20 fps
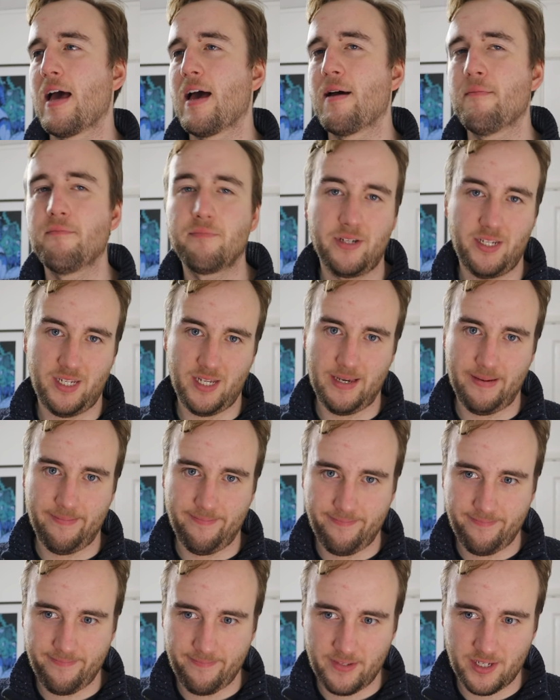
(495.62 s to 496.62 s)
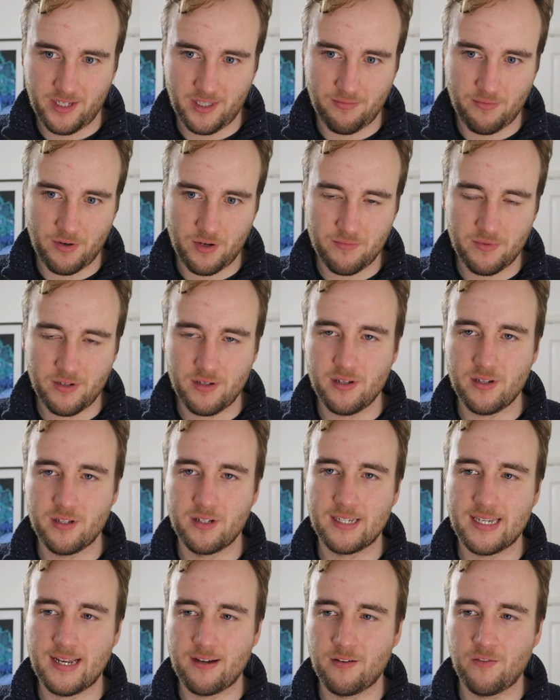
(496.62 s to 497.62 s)
empty at the moment,
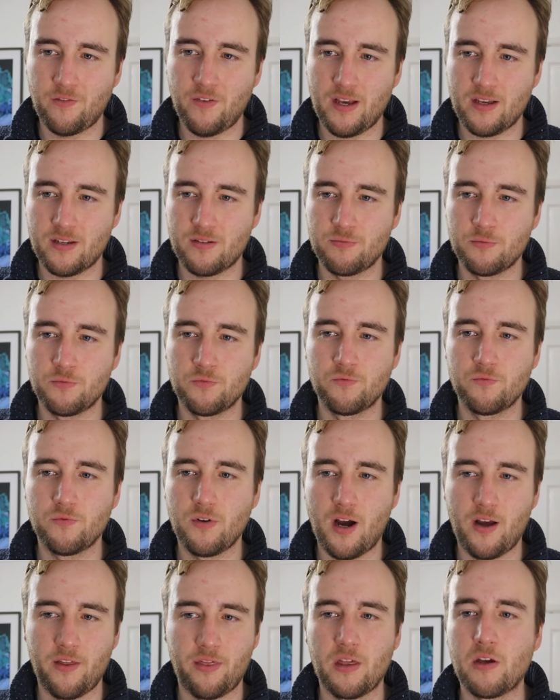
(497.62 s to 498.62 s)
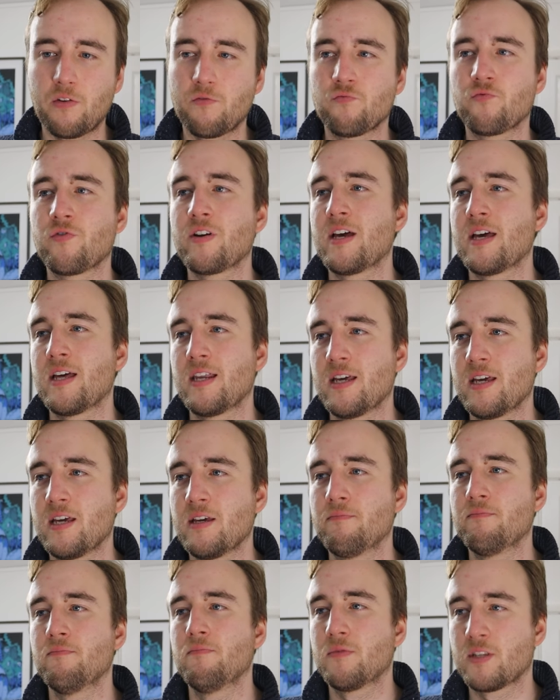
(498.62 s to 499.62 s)
and sound effects I think
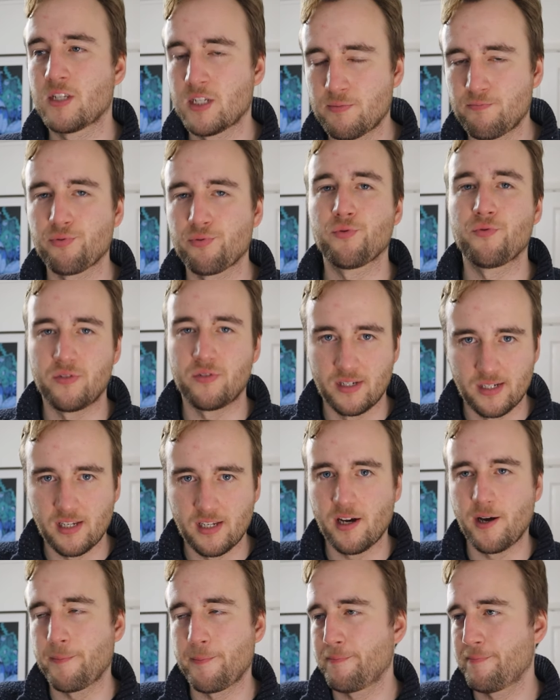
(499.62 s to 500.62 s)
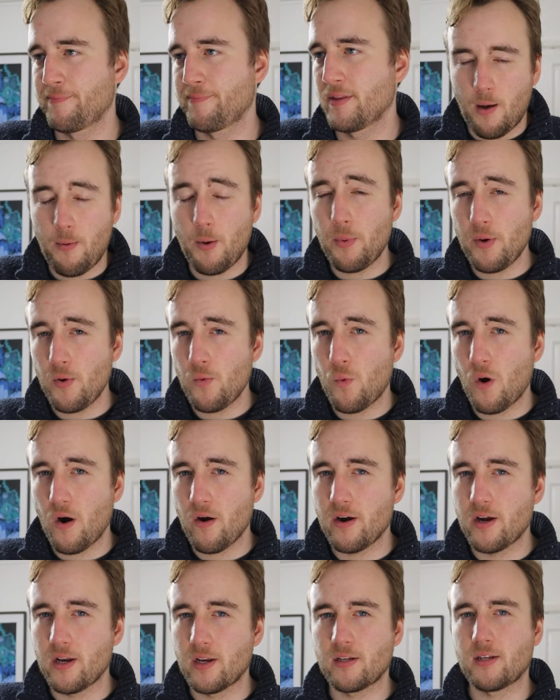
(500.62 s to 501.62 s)
really spruce it up. I'm a bit
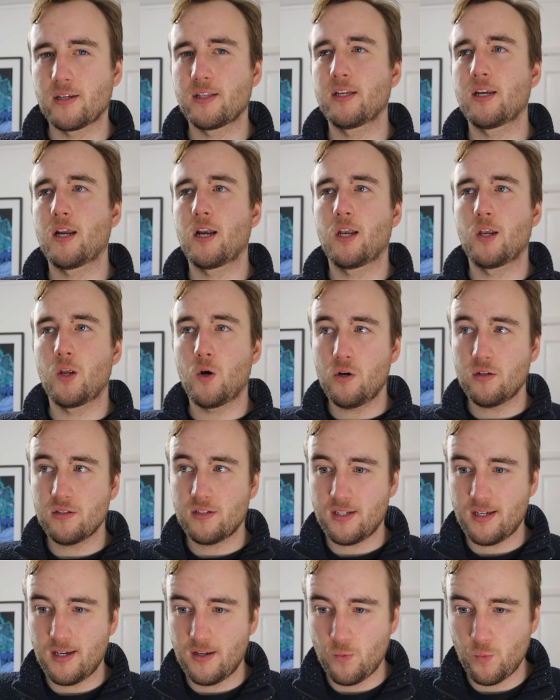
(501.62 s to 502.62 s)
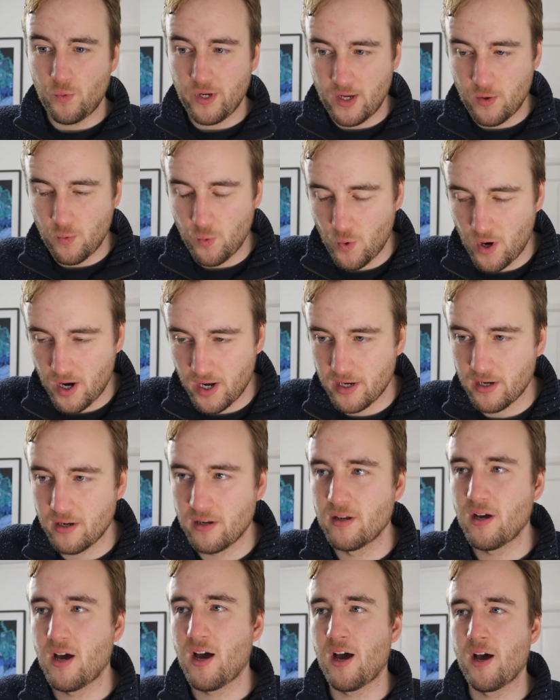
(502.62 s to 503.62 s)
worried because I did a lot in week
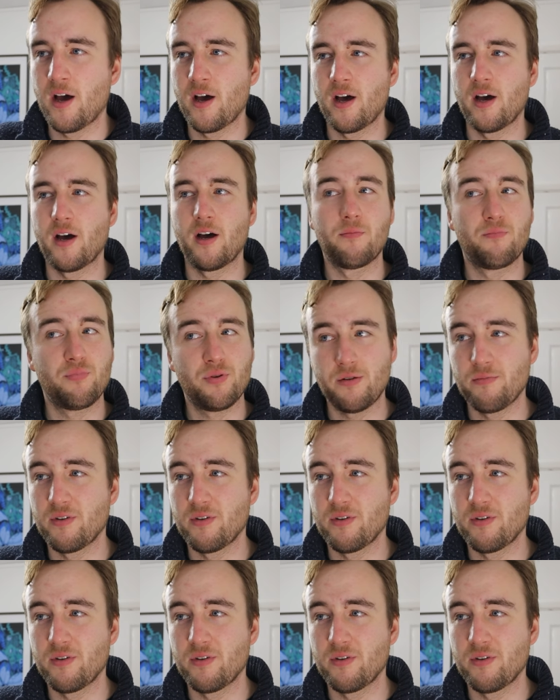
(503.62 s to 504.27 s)
1. I